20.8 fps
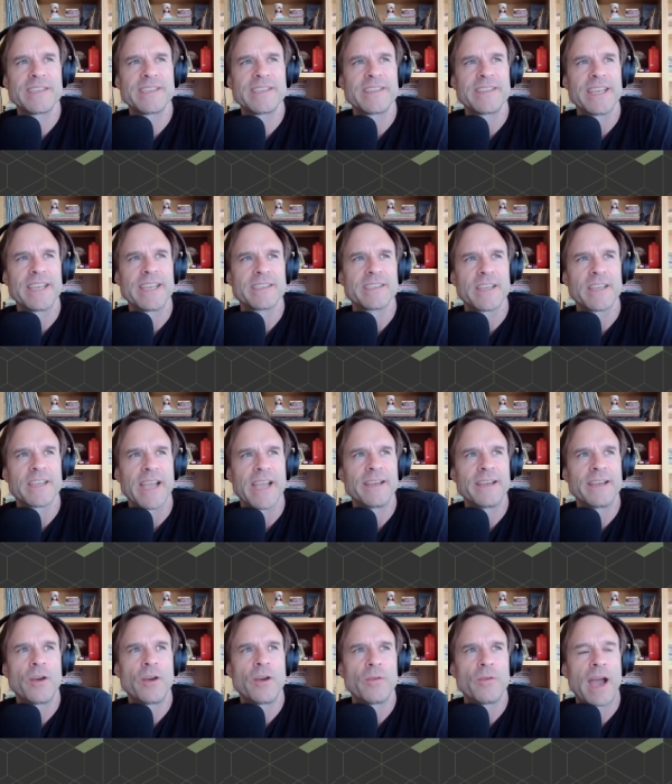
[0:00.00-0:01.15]
the thing. Is like I
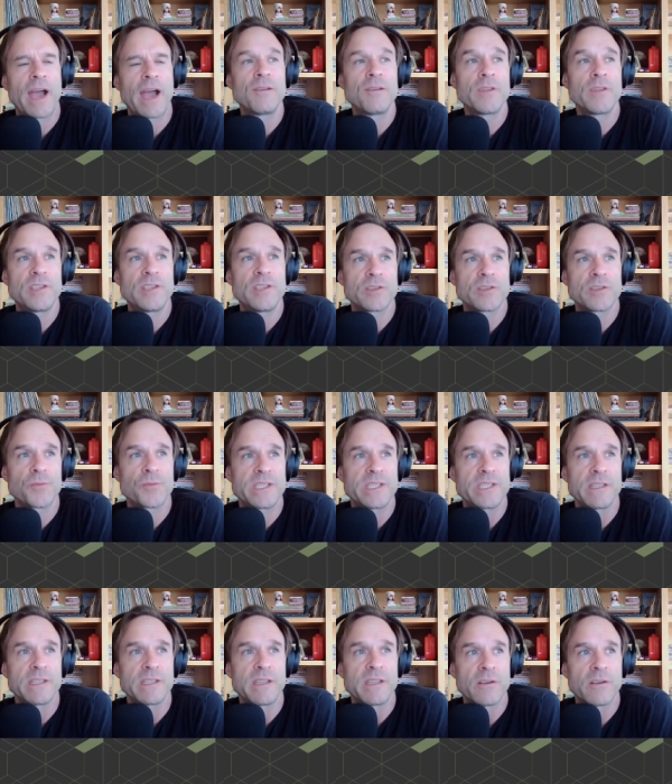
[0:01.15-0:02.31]
know I only just
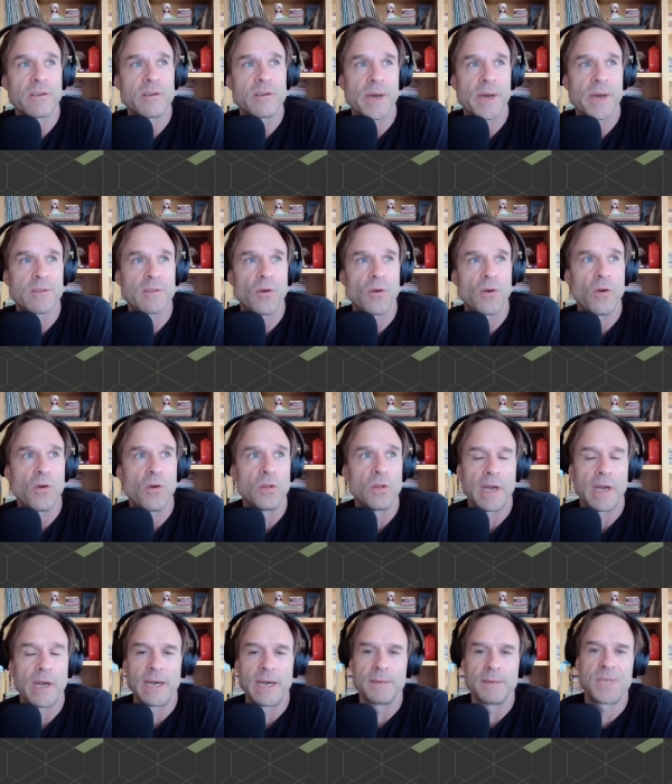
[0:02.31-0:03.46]
recently learned about the
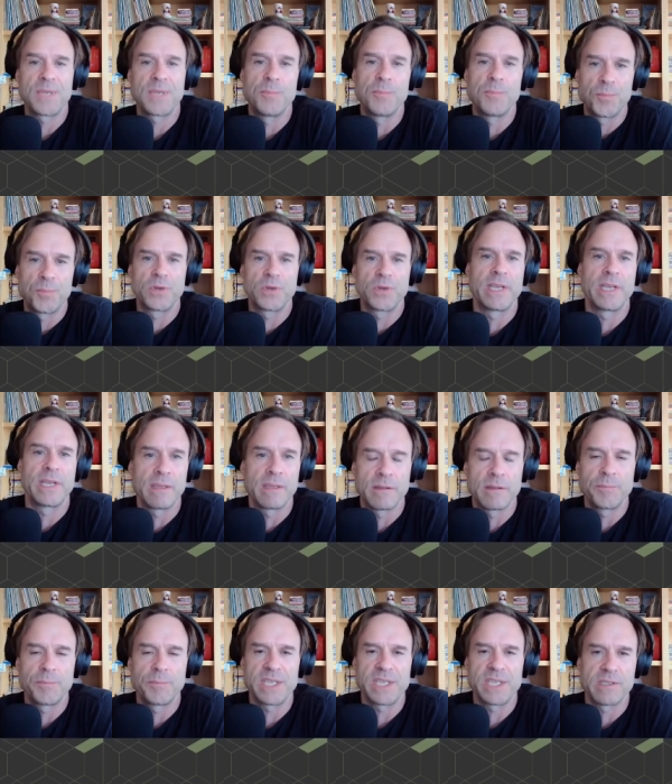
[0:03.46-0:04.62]
whole uh, people putting
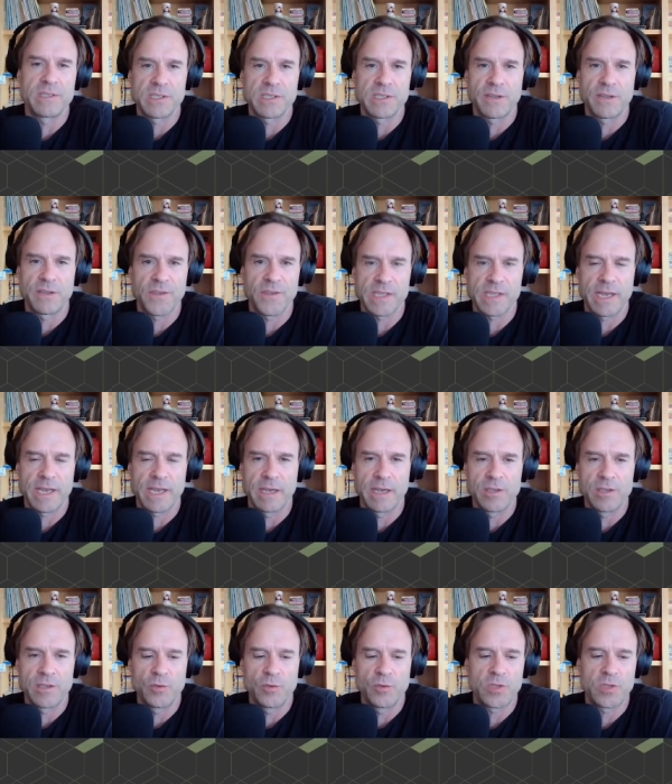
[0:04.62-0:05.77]
the beats and stuff like that
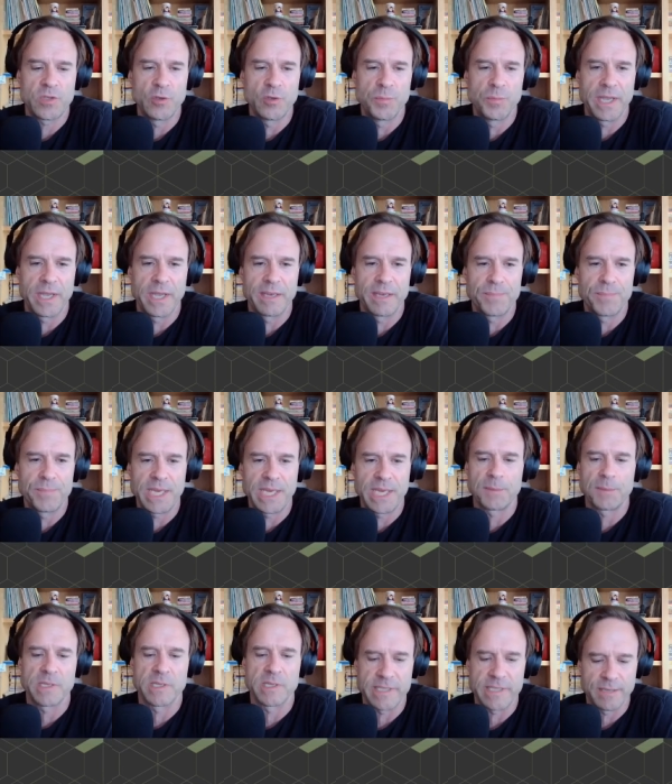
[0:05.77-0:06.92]
on YouTube and being
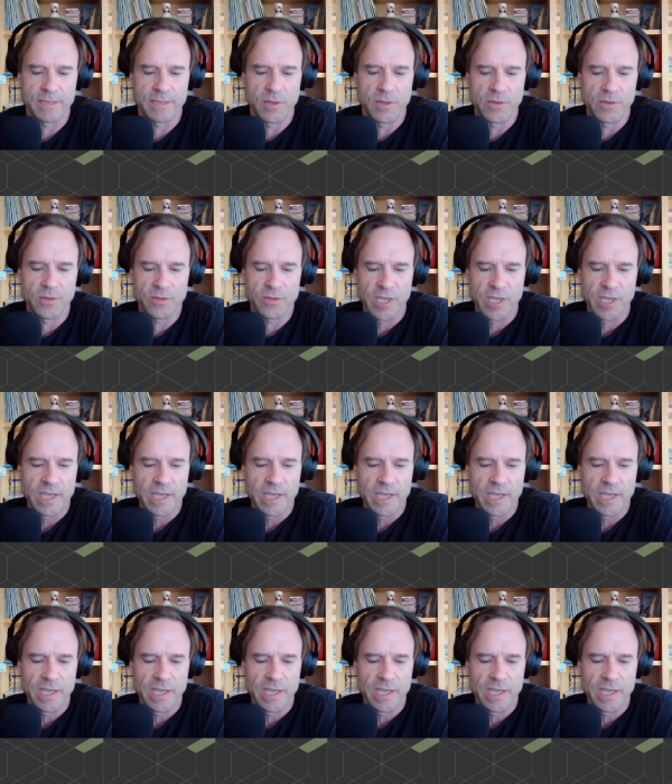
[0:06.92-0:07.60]
able to download those.